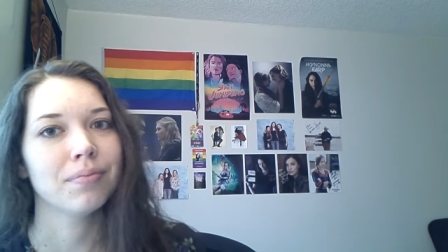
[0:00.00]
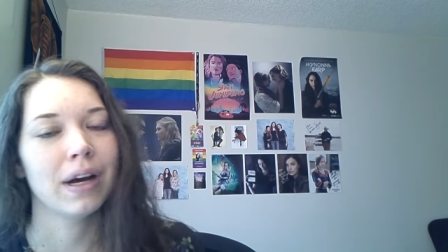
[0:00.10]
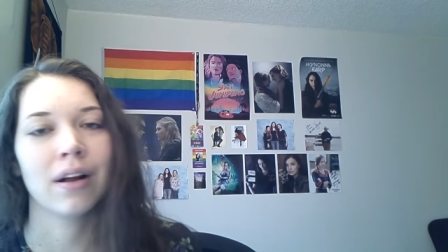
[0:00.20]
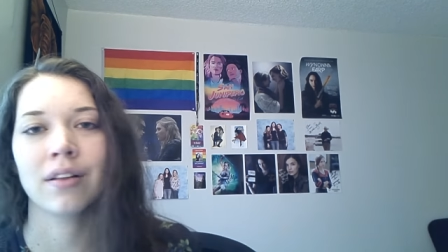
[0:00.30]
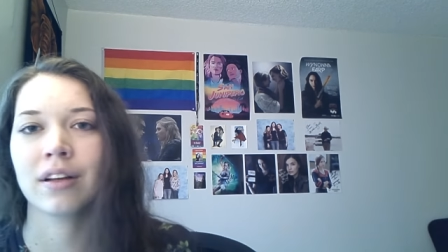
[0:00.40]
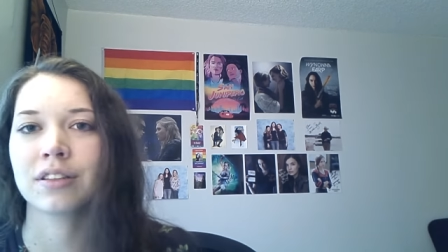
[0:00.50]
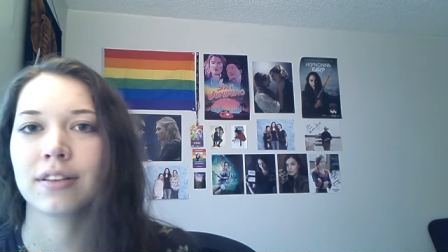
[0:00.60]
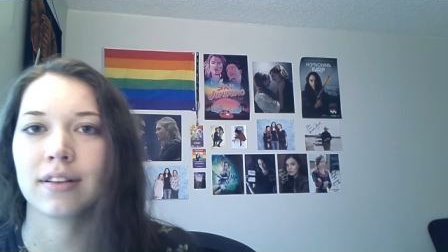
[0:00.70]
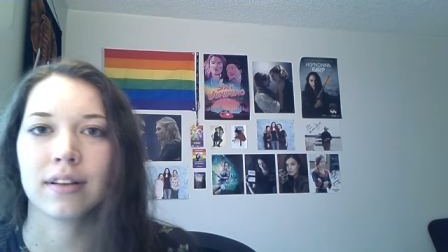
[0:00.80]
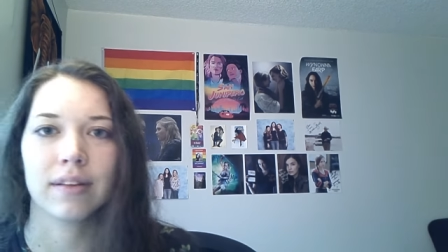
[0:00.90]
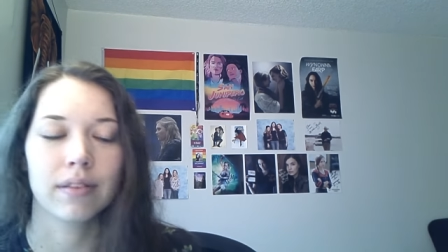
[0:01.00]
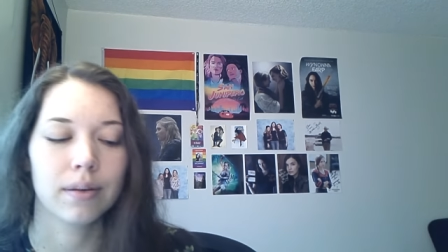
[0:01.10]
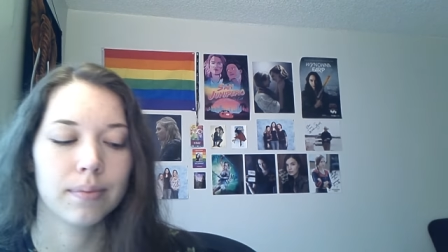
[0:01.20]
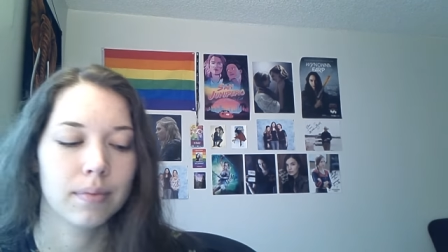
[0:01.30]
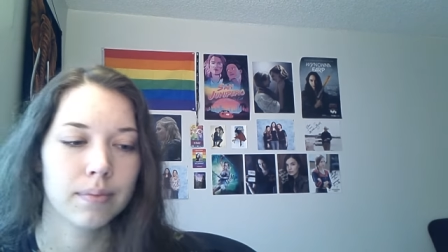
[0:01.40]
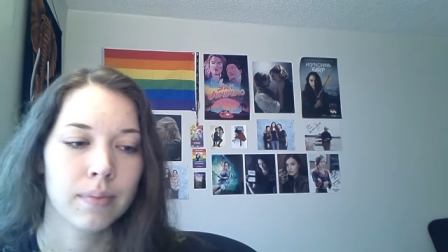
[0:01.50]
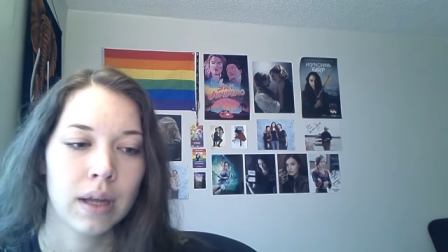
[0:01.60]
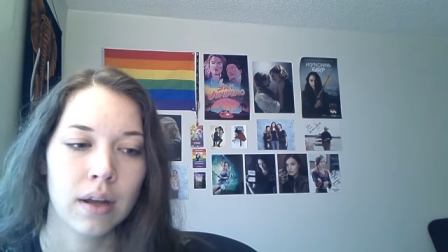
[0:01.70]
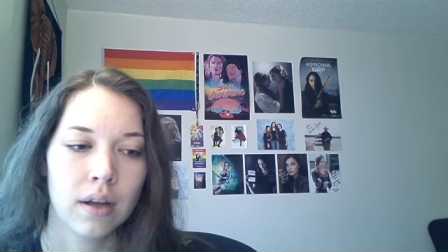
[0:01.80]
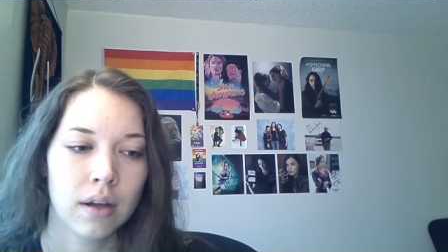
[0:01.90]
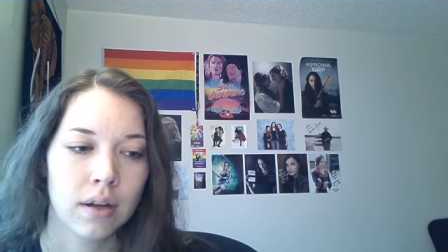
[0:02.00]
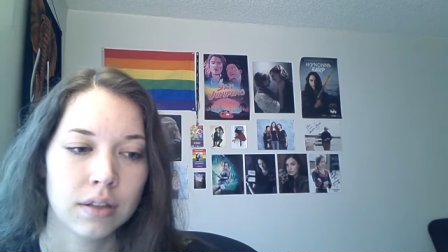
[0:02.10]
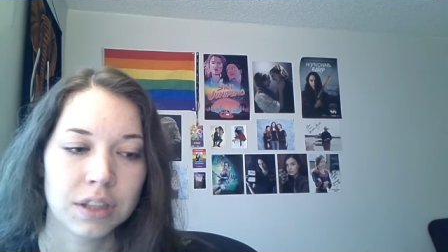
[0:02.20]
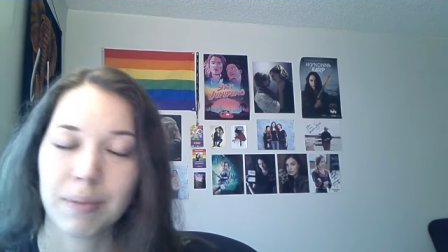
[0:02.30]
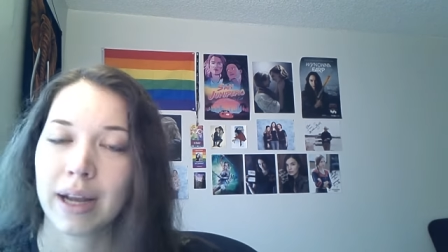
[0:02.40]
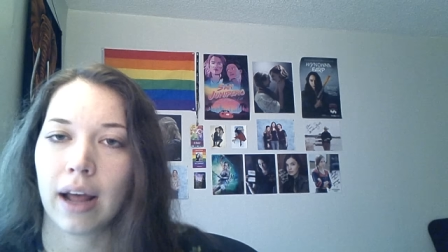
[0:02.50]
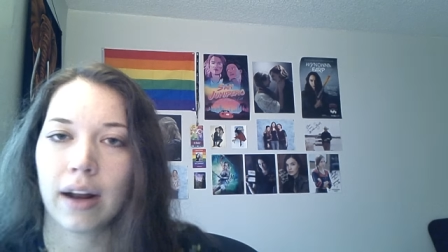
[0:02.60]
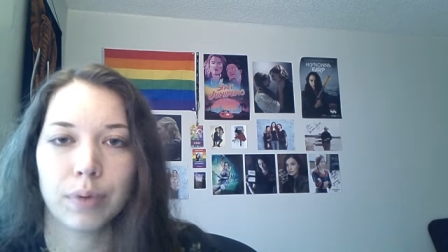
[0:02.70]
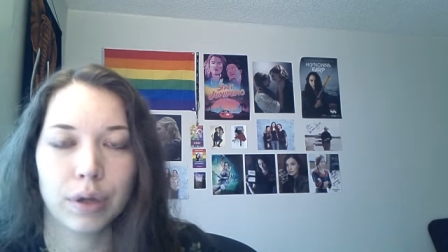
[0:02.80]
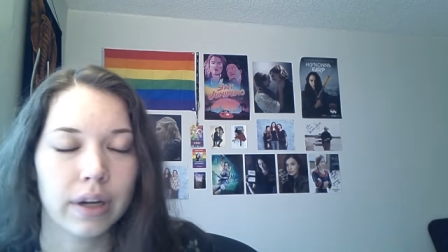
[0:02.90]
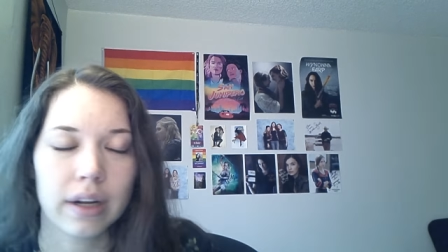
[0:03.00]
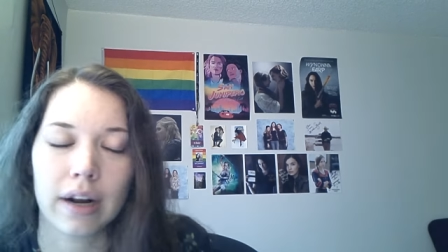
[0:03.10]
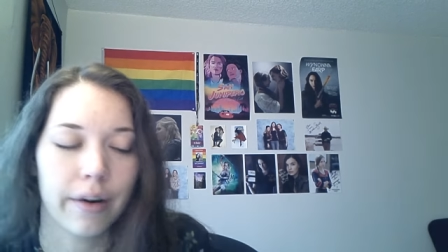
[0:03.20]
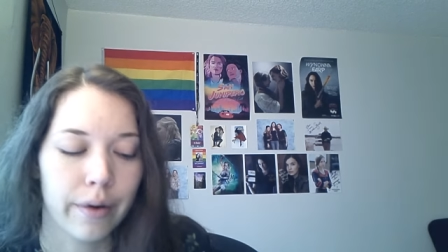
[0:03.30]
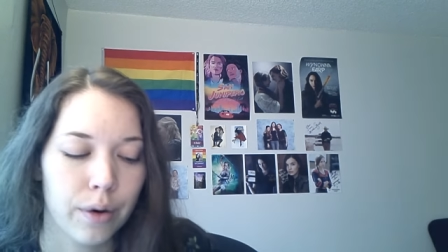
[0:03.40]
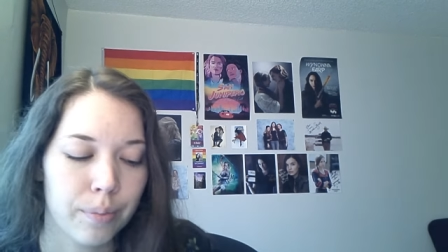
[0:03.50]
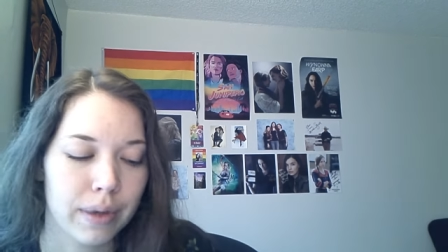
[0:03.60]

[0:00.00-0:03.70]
I don't think she could leave them. She might end up doing it, I don't know,